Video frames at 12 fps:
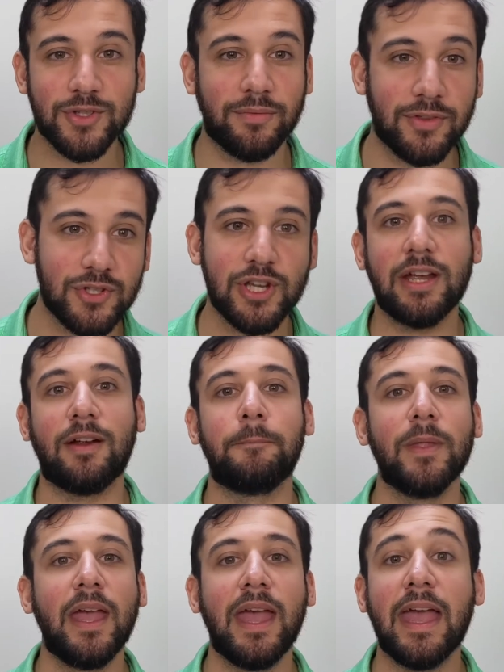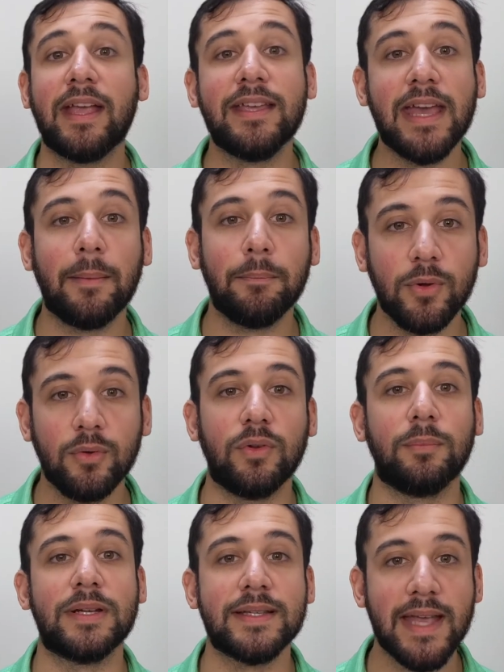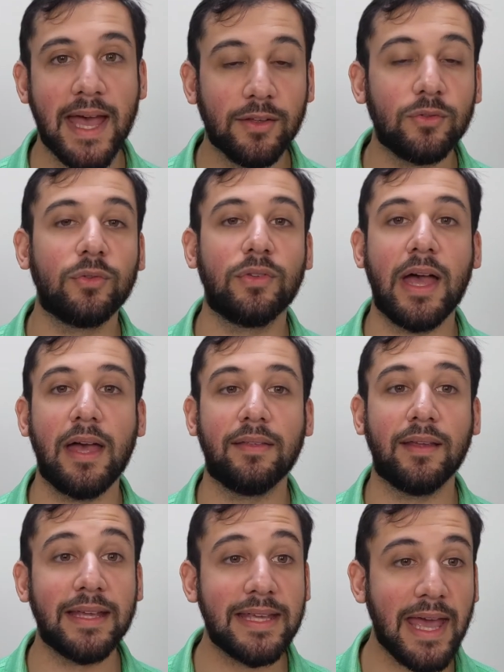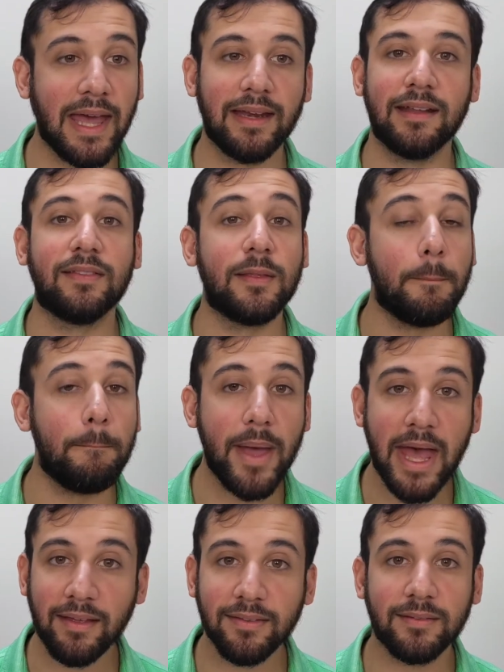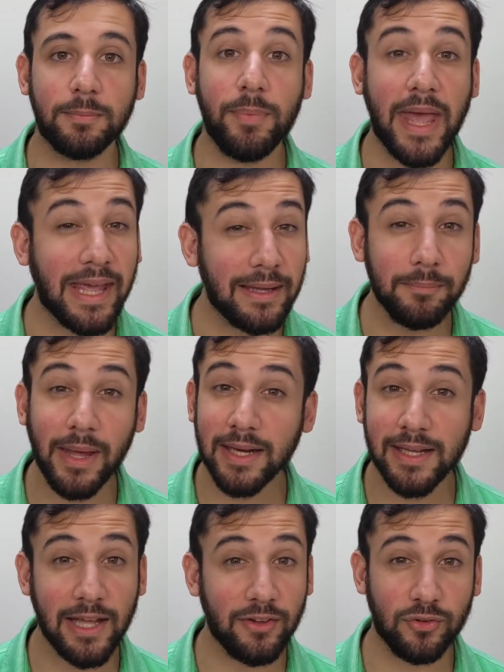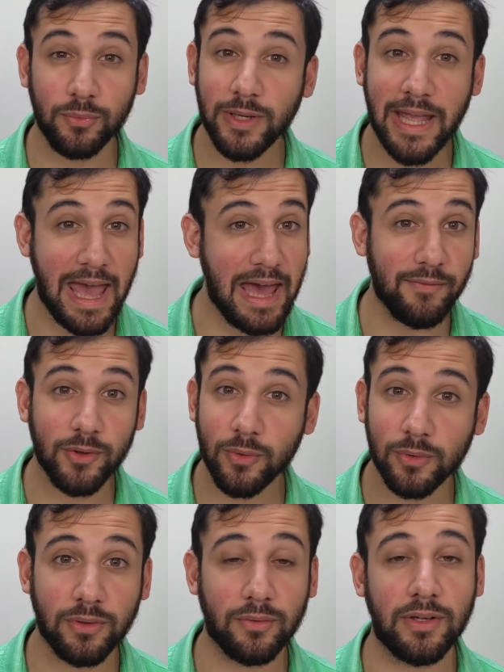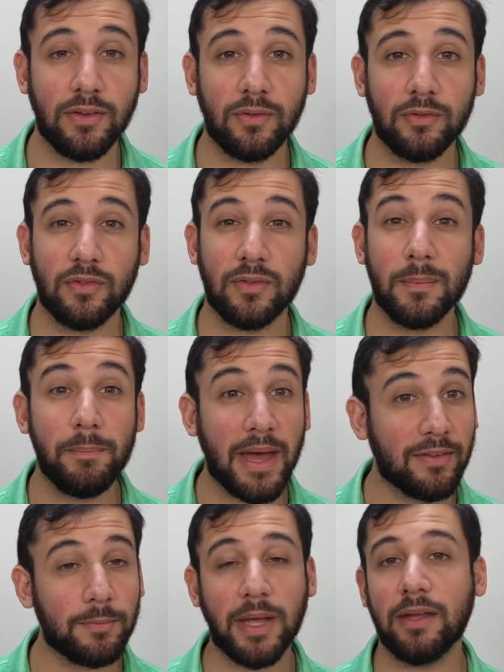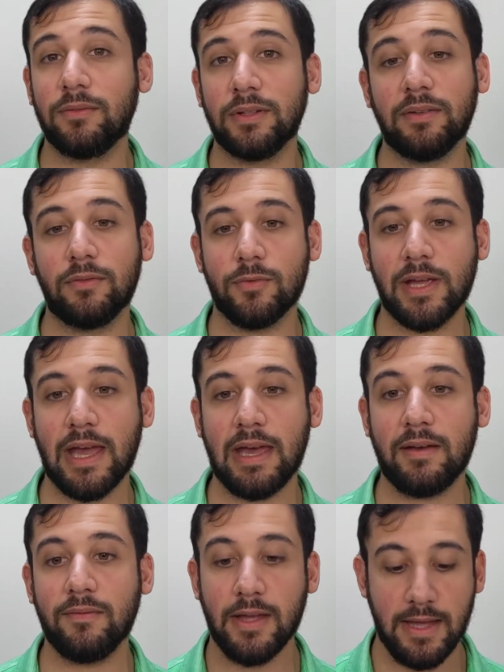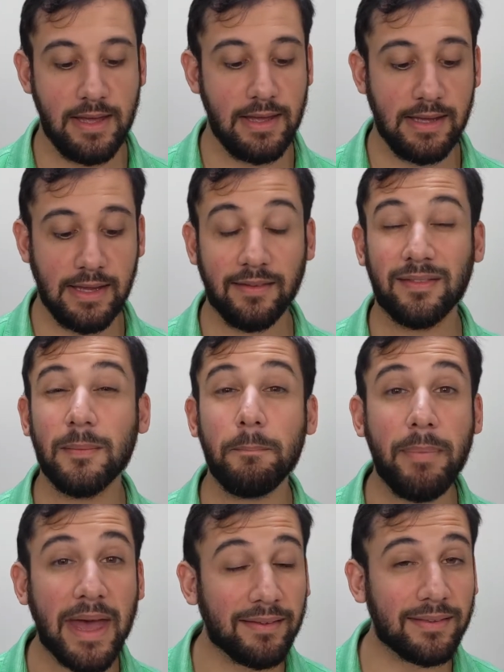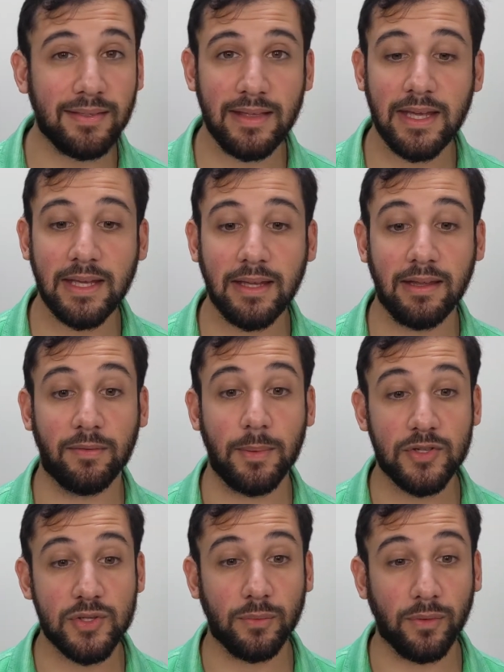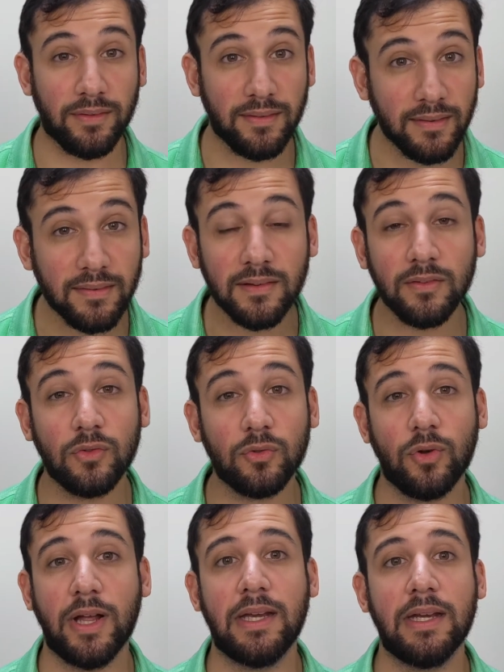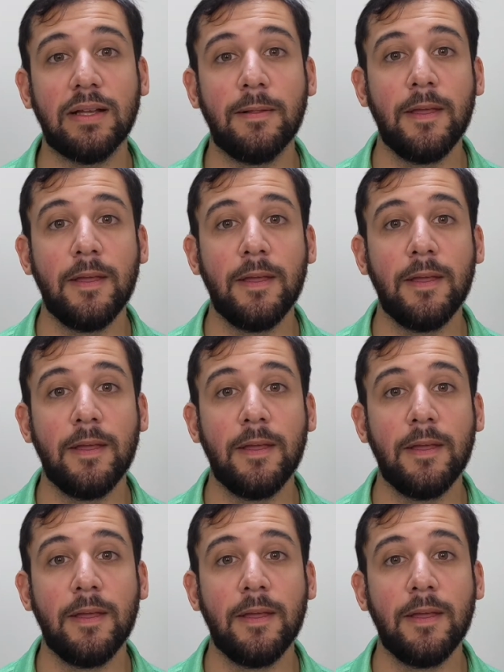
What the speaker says: off the chair, and get moving, because exercise, again, is the best pain medication we have, according to the research. Is the best pain reliever we have. It's the best thing, especially resistance training,